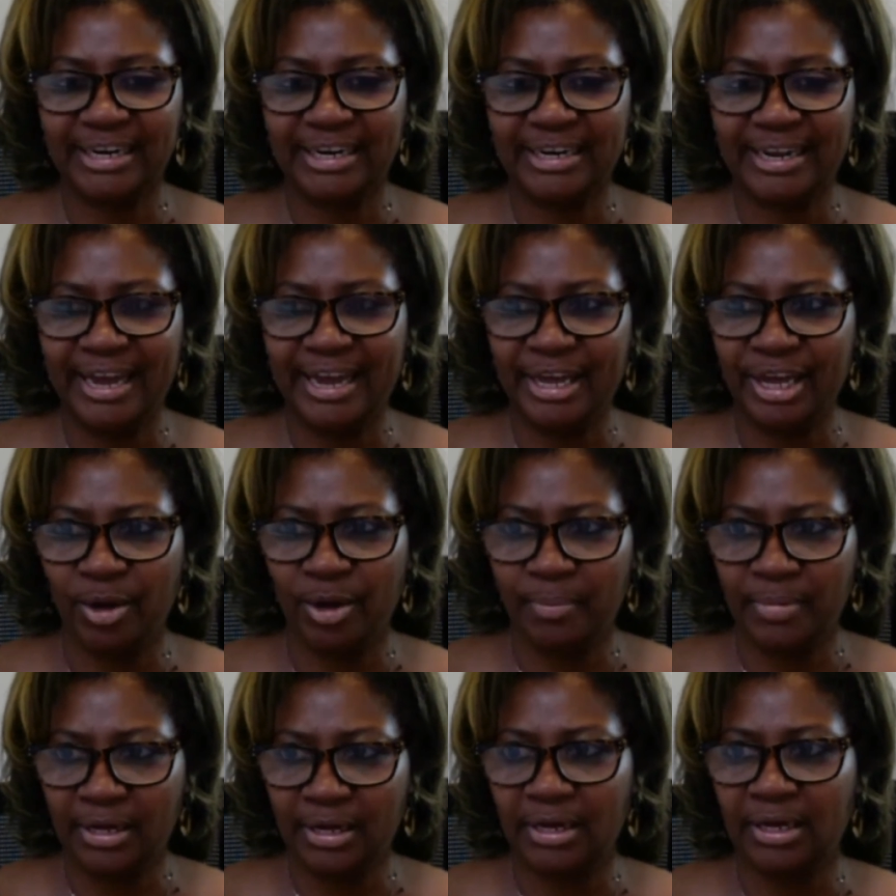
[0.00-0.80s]

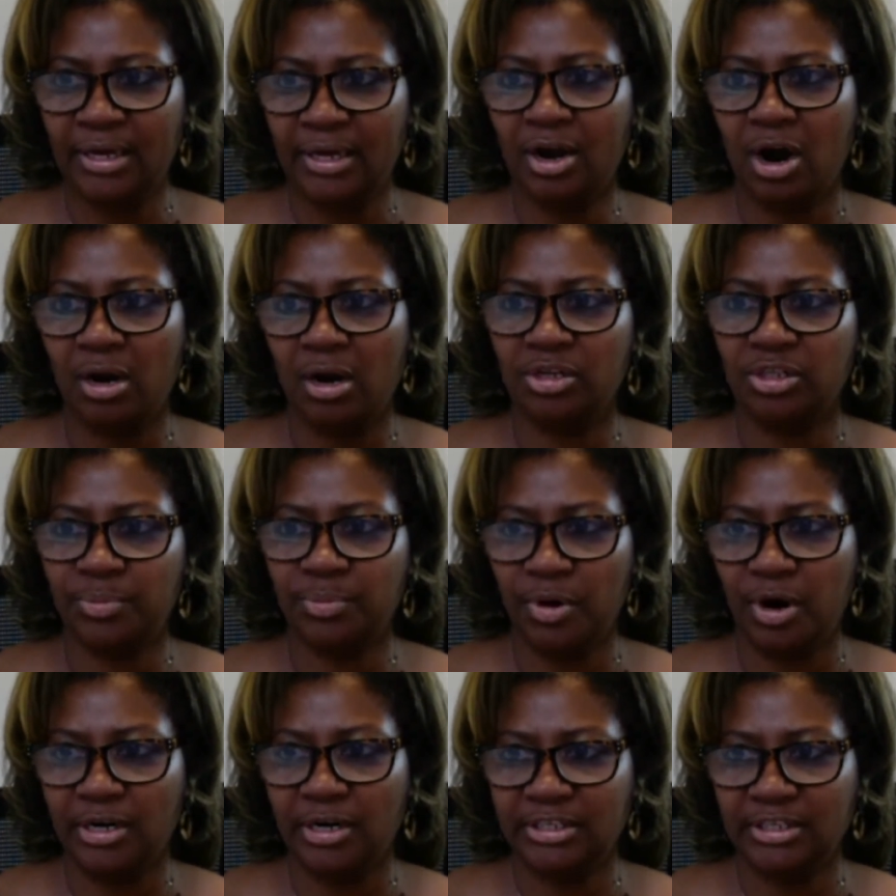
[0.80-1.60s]
Danielle McGee, Carlos
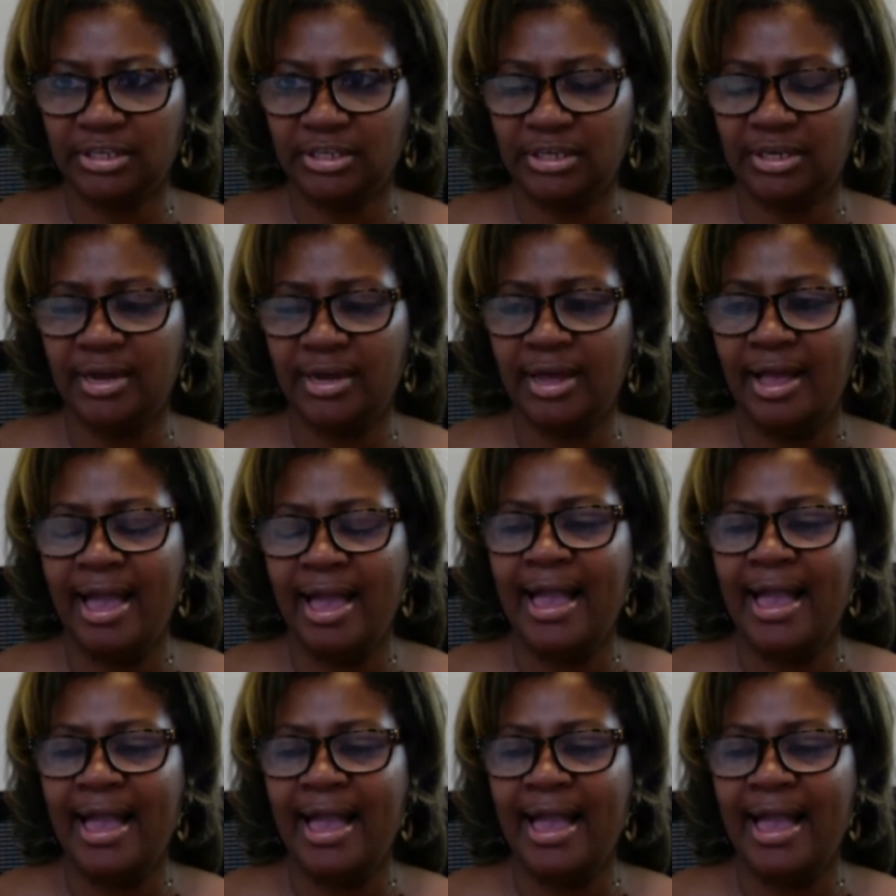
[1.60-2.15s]
Partee,